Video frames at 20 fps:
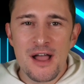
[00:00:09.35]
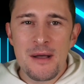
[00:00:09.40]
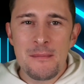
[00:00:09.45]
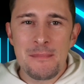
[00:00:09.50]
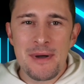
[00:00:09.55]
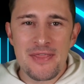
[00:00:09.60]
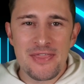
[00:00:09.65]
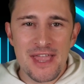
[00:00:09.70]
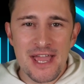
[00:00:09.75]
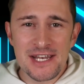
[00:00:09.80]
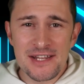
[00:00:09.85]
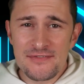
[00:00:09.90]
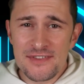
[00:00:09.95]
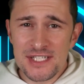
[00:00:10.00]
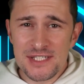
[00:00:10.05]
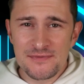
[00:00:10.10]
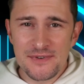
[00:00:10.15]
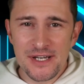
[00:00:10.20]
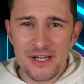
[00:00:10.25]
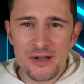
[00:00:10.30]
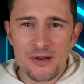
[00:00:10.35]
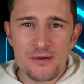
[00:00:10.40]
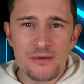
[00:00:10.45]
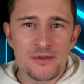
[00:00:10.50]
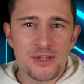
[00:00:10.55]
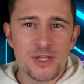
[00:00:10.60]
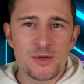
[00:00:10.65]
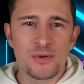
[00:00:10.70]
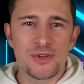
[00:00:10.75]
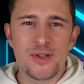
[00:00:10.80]
By the end of this video,
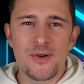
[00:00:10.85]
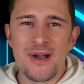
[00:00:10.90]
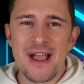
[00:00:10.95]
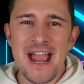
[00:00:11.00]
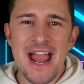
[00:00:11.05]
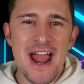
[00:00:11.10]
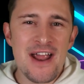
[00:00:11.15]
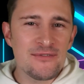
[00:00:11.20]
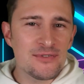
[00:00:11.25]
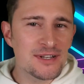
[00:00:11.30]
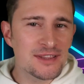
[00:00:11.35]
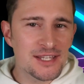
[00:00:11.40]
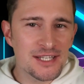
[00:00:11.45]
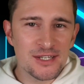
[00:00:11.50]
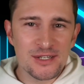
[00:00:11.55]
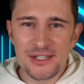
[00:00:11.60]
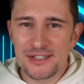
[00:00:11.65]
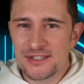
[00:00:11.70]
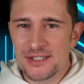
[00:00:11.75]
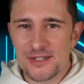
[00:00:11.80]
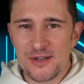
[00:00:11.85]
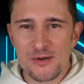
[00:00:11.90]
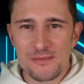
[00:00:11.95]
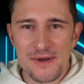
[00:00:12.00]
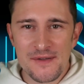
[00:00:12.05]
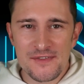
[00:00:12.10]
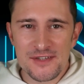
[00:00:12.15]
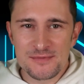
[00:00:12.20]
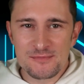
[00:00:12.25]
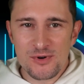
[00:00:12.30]
you will know everything you need to know
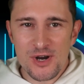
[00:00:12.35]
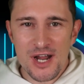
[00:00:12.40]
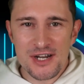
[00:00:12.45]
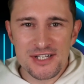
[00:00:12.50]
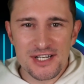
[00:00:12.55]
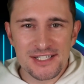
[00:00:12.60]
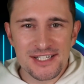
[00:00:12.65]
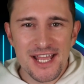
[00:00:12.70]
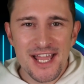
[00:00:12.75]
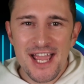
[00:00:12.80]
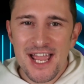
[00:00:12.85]
about this project